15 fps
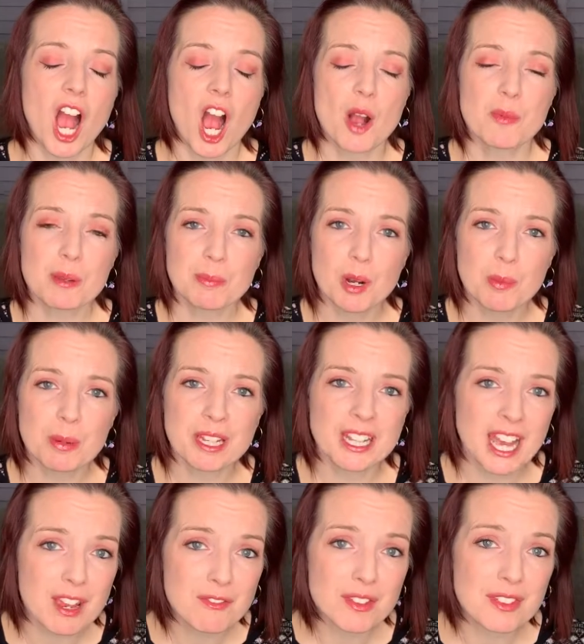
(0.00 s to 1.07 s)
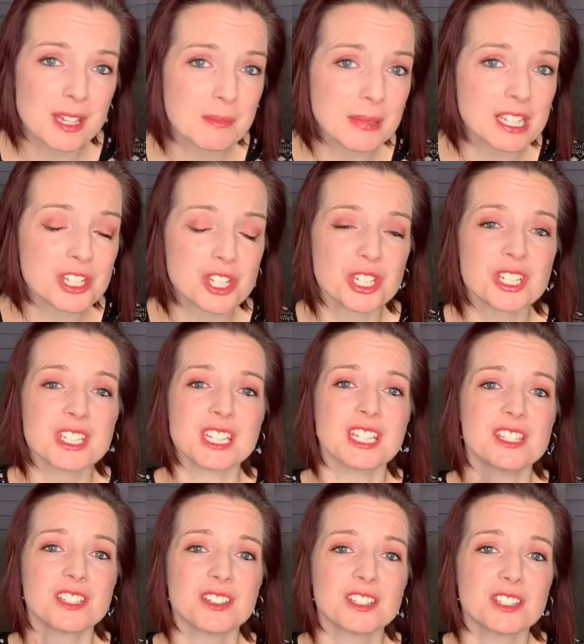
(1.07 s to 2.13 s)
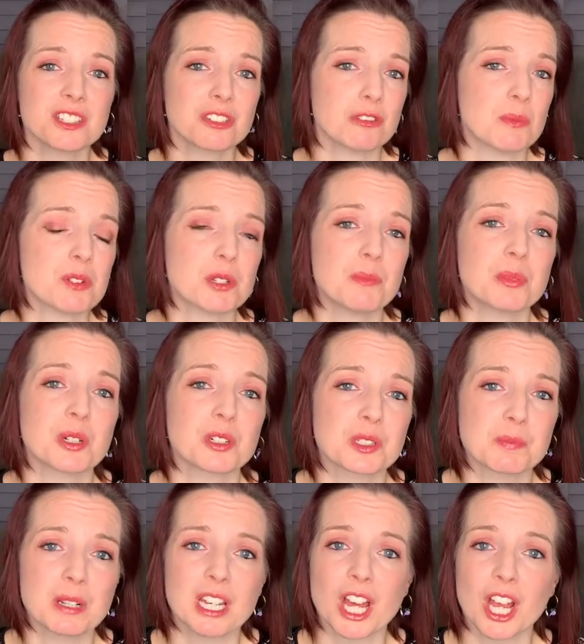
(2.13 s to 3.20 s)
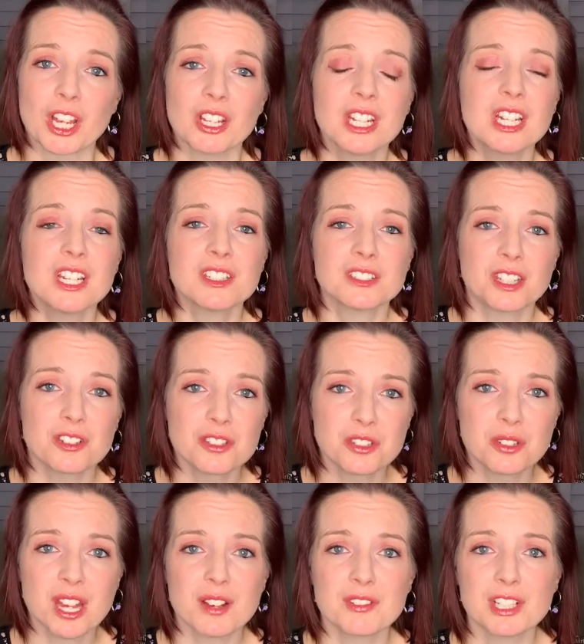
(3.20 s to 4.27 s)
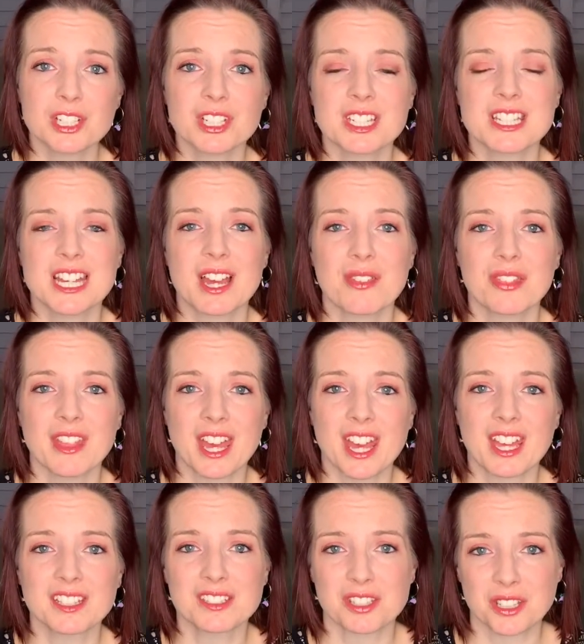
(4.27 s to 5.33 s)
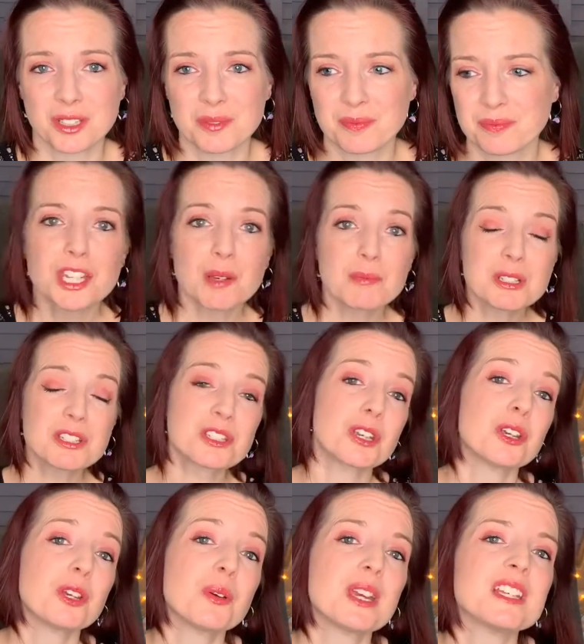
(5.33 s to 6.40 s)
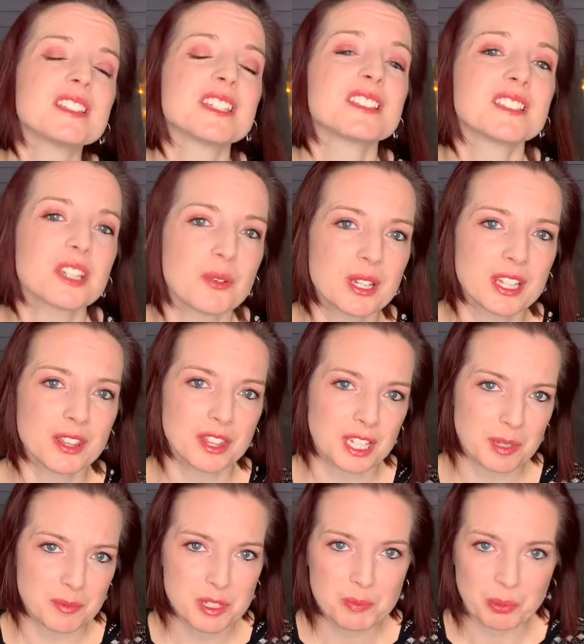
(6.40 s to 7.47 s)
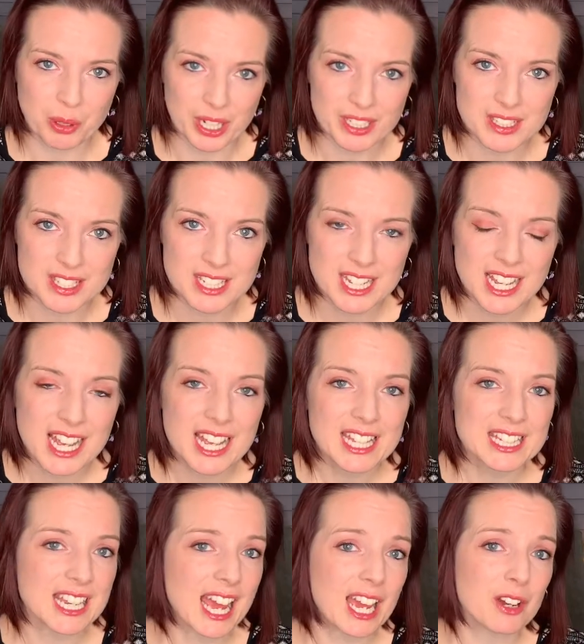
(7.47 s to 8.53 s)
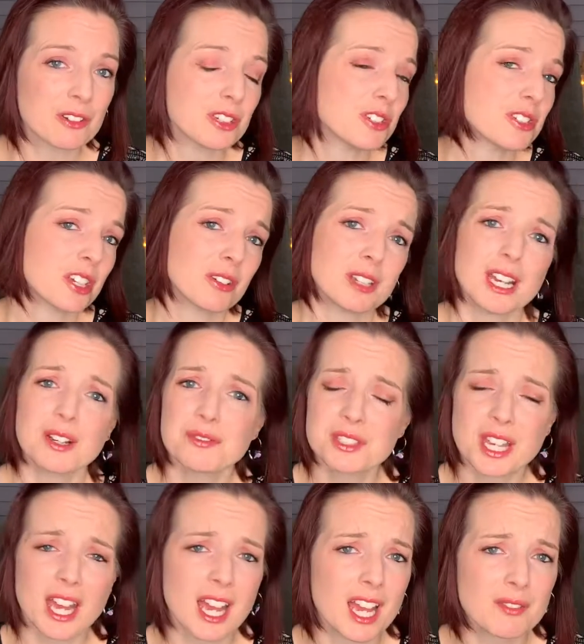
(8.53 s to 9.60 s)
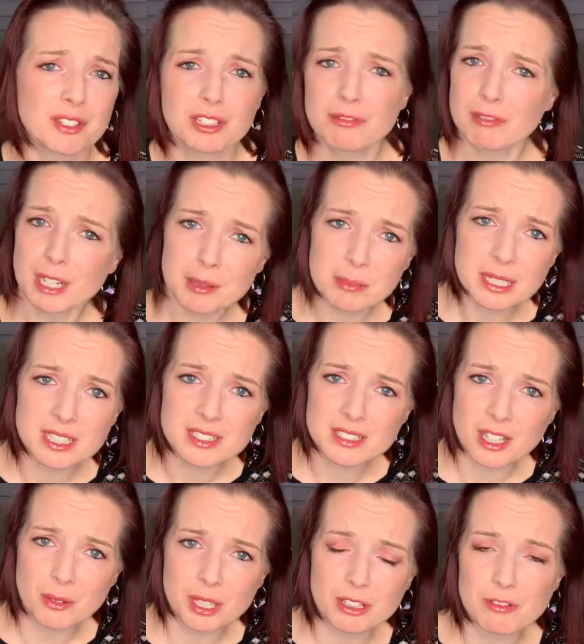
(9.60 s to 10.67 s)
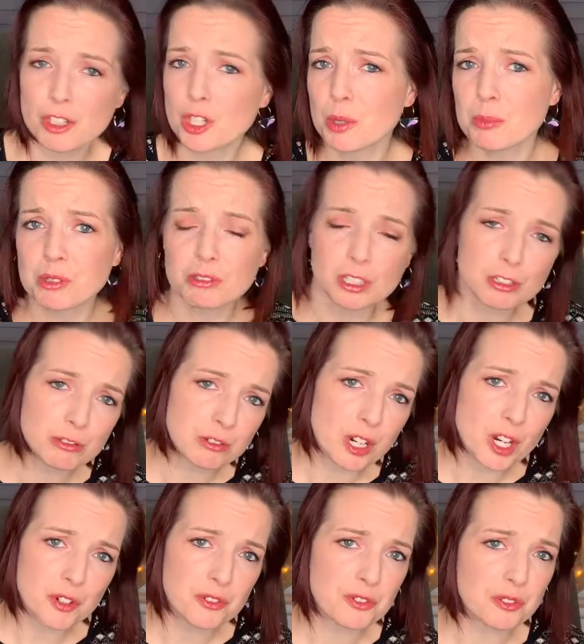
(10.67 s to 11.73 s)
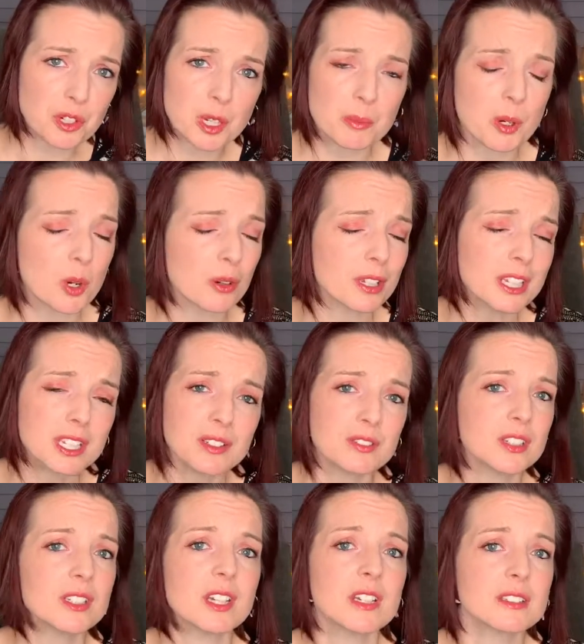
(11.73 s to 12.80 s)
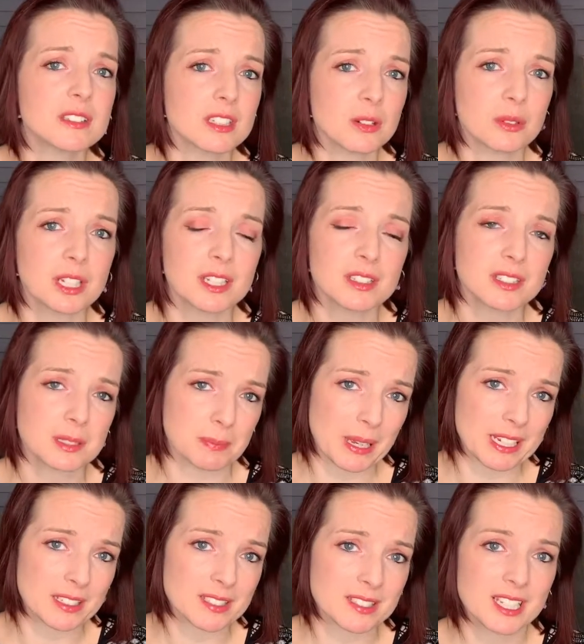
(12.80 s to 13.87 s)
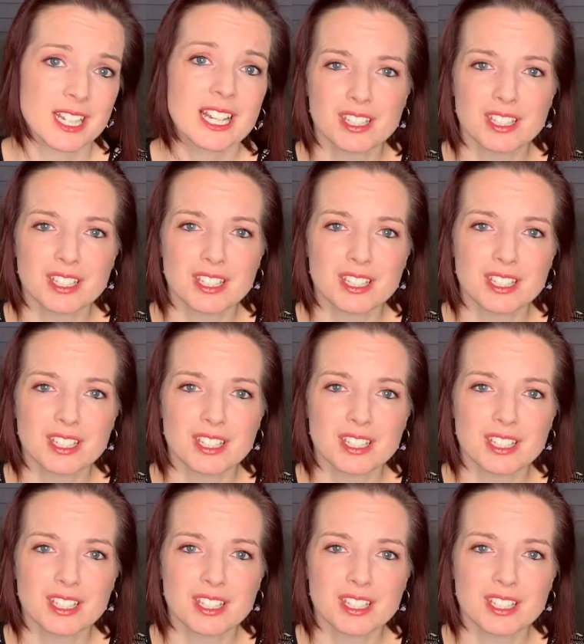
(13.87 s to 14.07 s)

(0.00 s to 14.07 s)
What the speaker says: I'll be popping everything mentioned into the description box below, so do have a look down there too. Number 2 is a sewing themed print. Now, you don't have to have a great big sewing room or a craft room or even a sewing space.